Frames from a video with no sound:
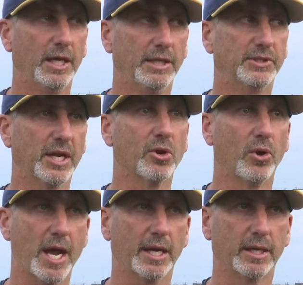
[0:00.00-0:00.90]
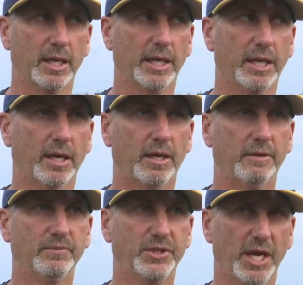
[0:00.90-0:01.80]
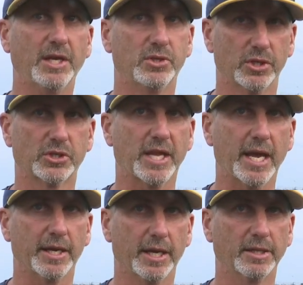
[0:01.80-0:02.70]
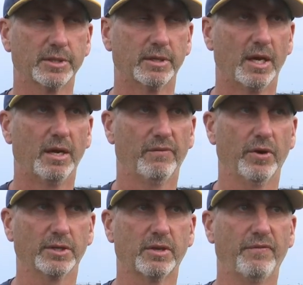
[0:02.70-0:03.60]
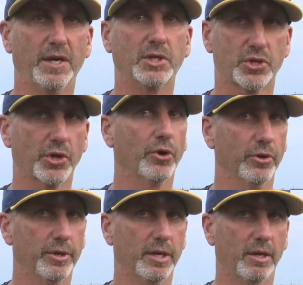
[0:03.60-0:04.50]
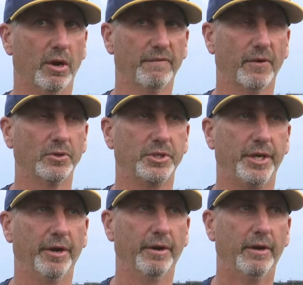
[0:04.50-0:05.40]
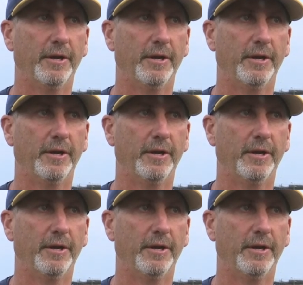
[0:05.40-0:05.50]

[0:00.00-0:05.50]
He single handedly changed the standings for us to finish third in our first year.